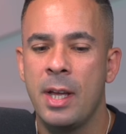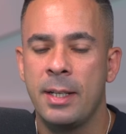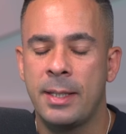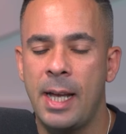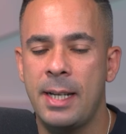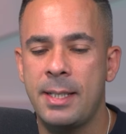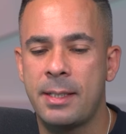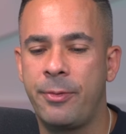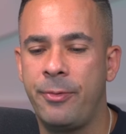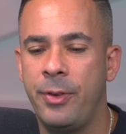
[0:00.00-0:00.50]

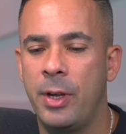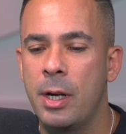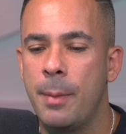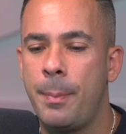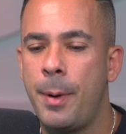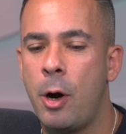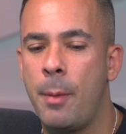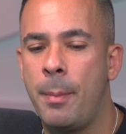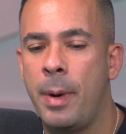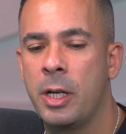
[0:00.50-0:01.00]
That's the thing
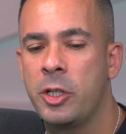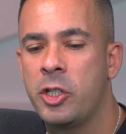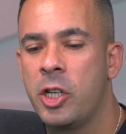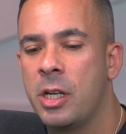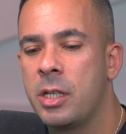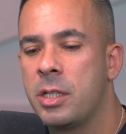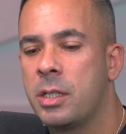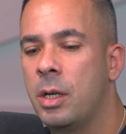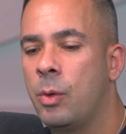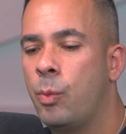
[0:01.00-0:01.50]
about
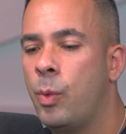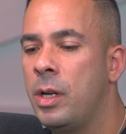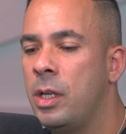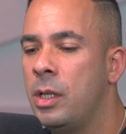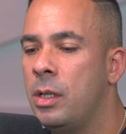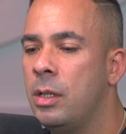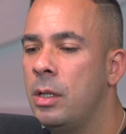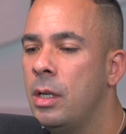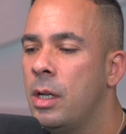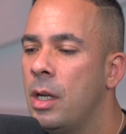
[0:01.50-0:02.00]
Manchester.
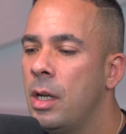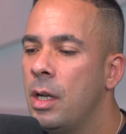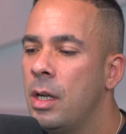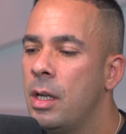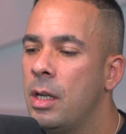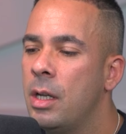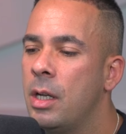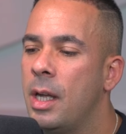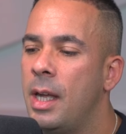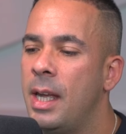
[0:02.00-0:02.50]
When
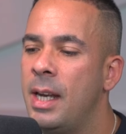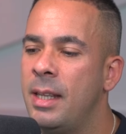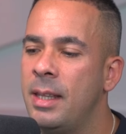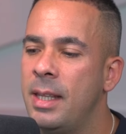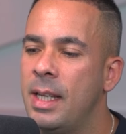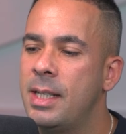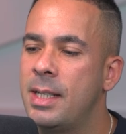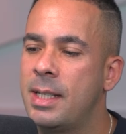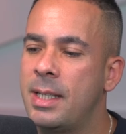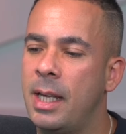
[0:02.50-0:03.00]
in
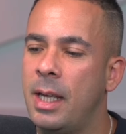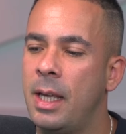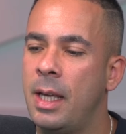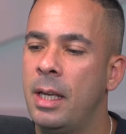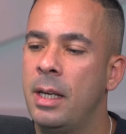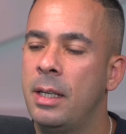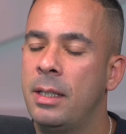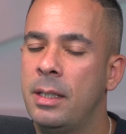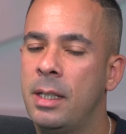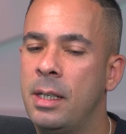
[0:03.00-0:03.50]
this
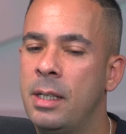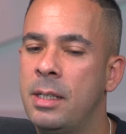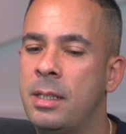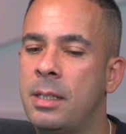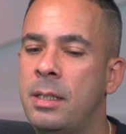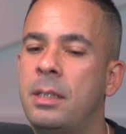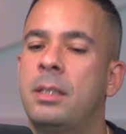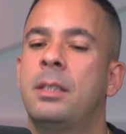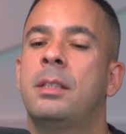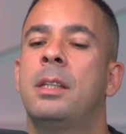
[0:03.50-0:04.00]
city, there's
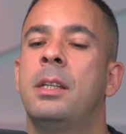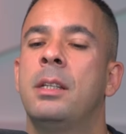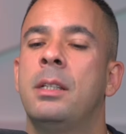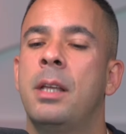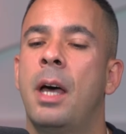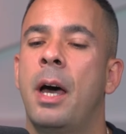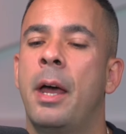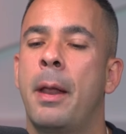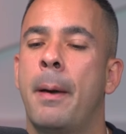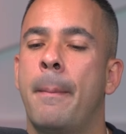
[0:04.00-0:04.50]

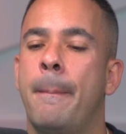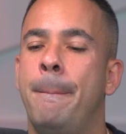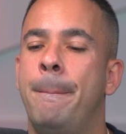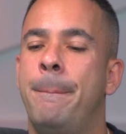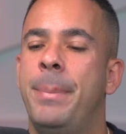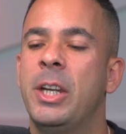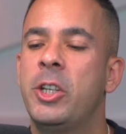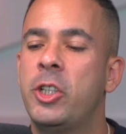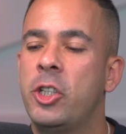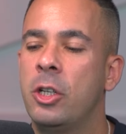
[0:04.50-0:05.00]
an
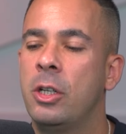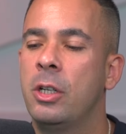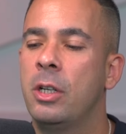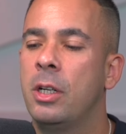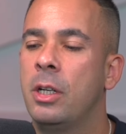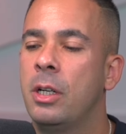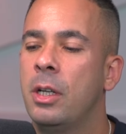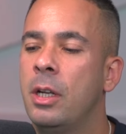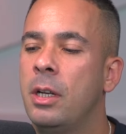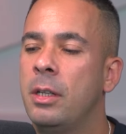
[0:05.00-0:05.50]
ambition
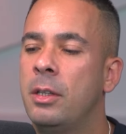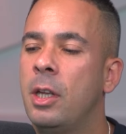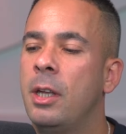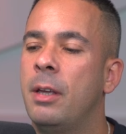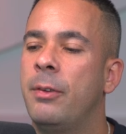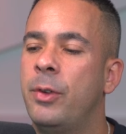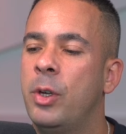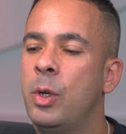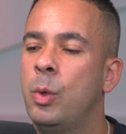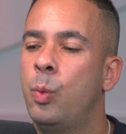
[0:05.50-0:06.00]
that
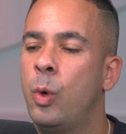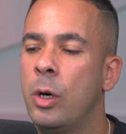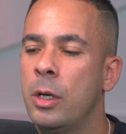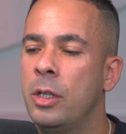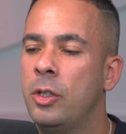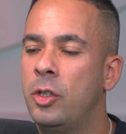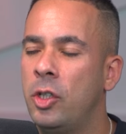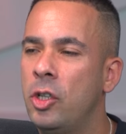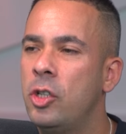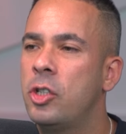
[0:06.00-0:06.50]
if you want to
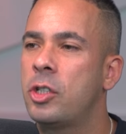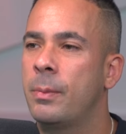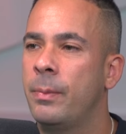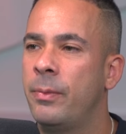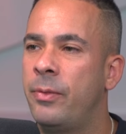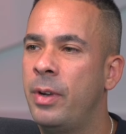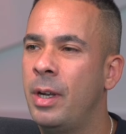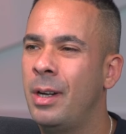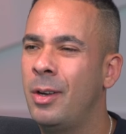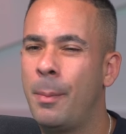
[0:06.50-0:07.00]
do
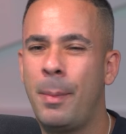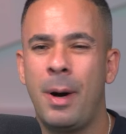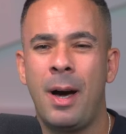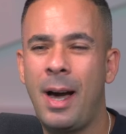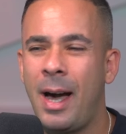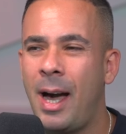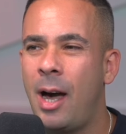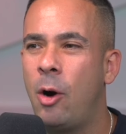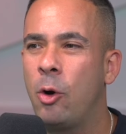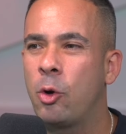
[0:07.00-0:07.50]
something, no matter
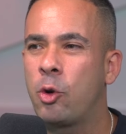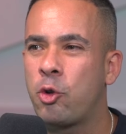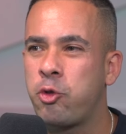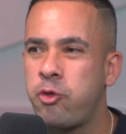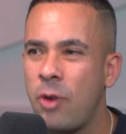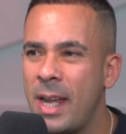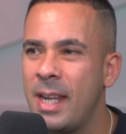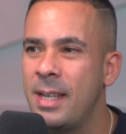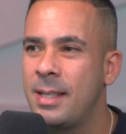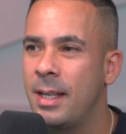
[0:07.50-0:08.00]
how
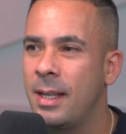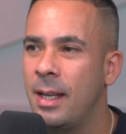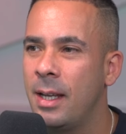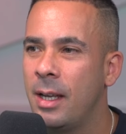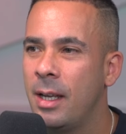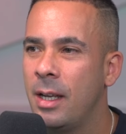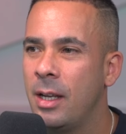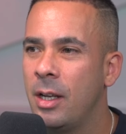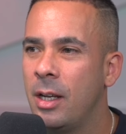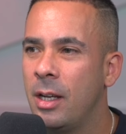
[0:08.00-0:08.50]
crazy,
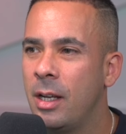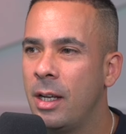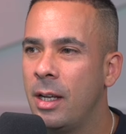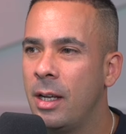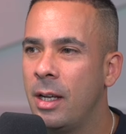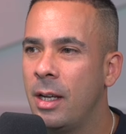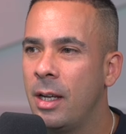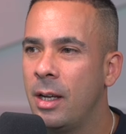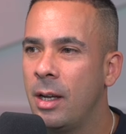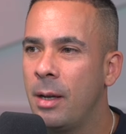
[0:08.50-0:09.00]

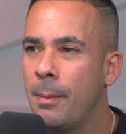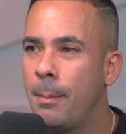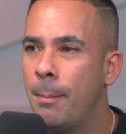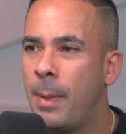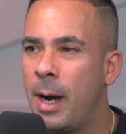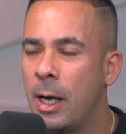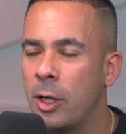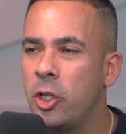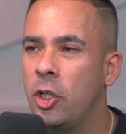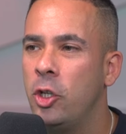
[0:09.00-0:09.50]

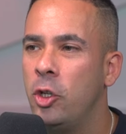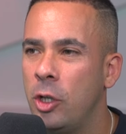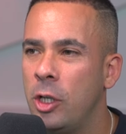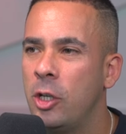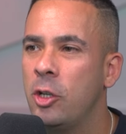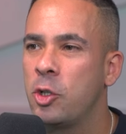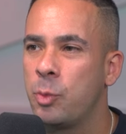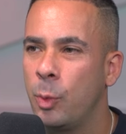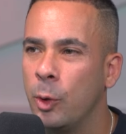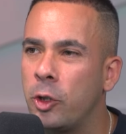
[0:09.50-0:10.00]

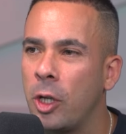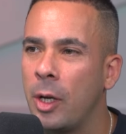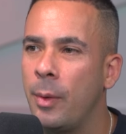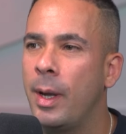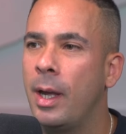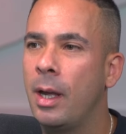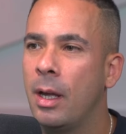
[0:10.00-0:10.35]
Mancunians will do it.